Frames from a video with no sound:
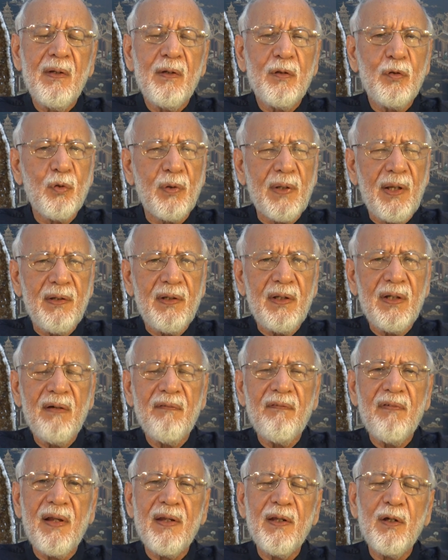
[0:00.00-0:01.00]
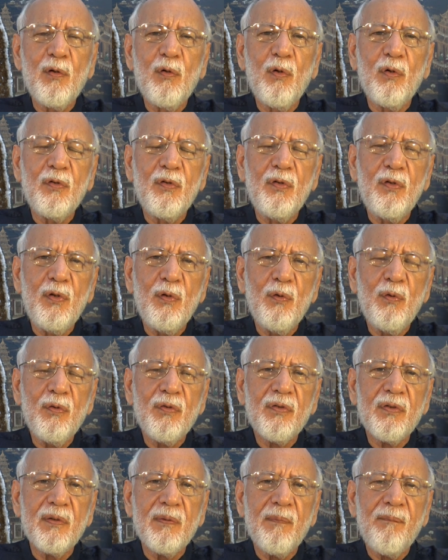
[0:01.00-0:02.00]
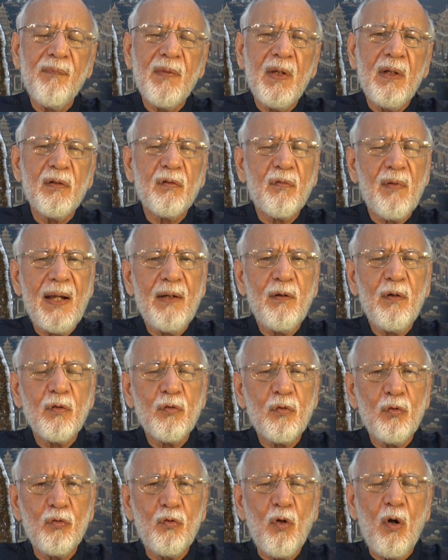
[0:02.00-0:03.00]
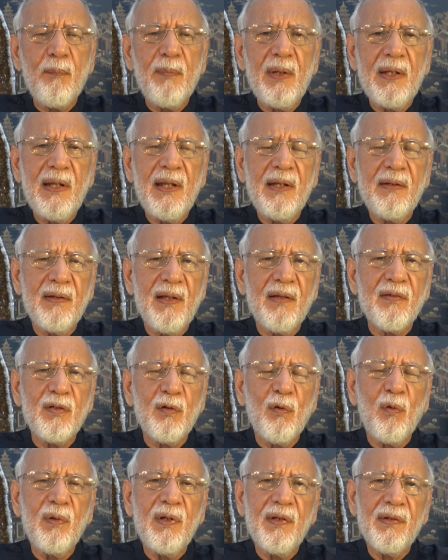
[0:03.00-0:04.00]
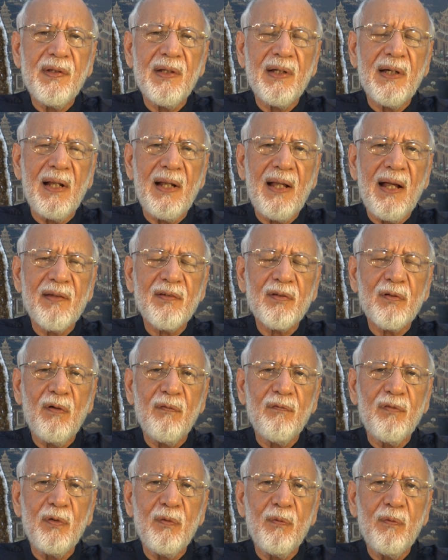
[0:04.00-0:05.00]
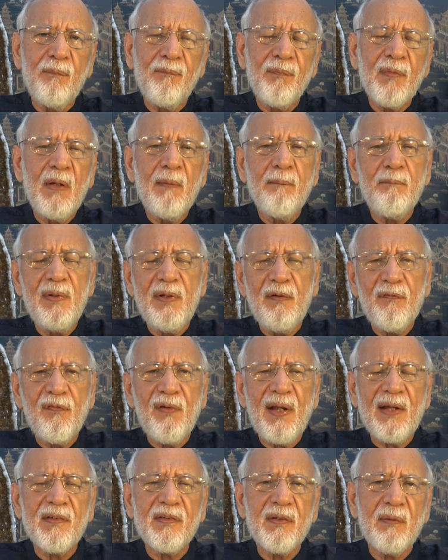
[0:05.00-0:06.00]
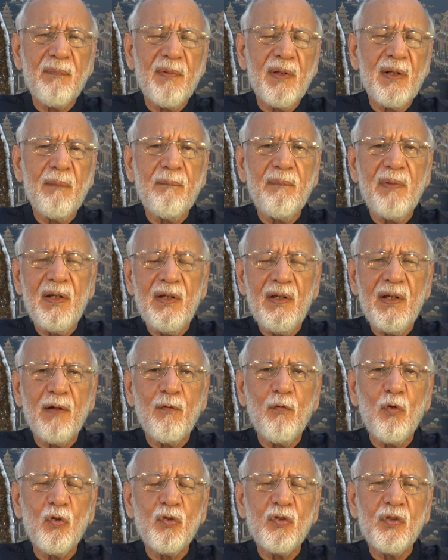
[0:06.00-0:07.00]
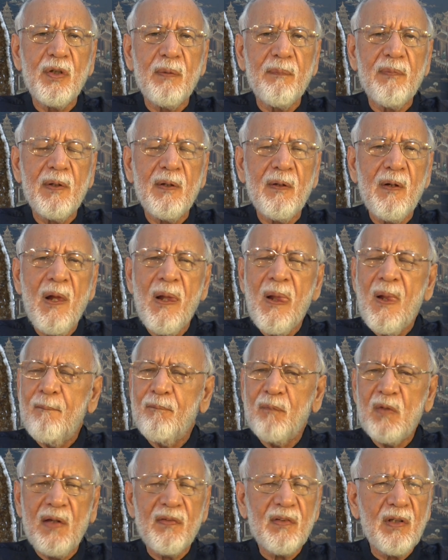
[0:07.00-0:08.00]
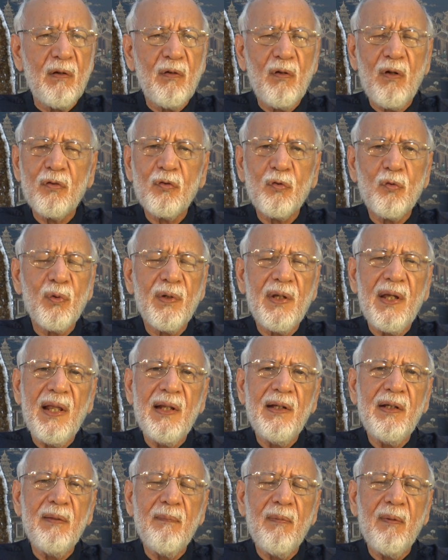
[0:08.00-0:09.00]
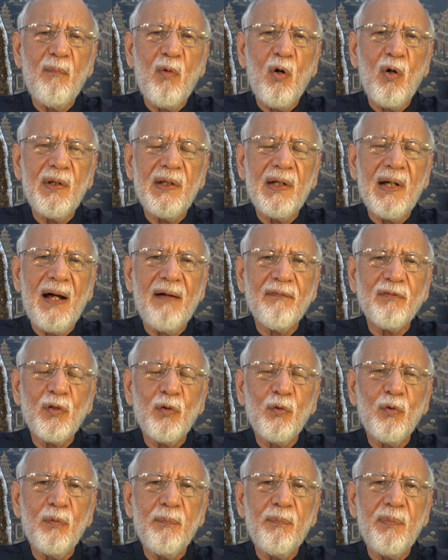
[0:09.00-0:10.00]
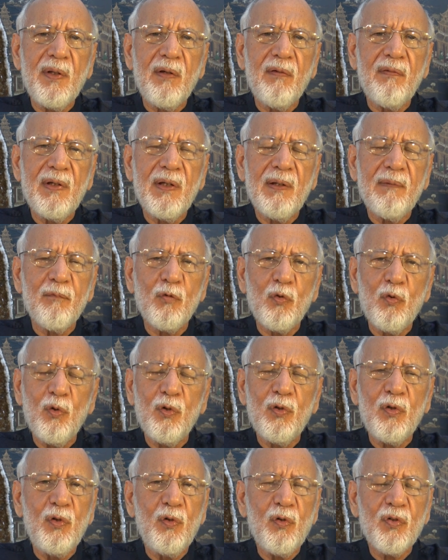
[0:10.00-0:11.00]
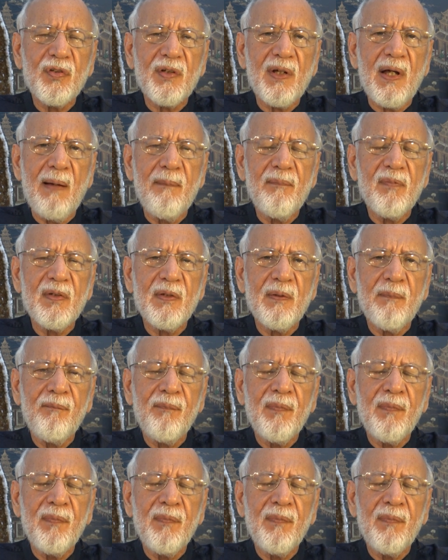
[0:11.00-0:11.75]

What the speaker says: You can hear very good news. Try not to dominate. That's the only thing I'll ask of you. Be flexible, be negotiable. There's a lot to gain in the morning, afternoon period. Good news comes.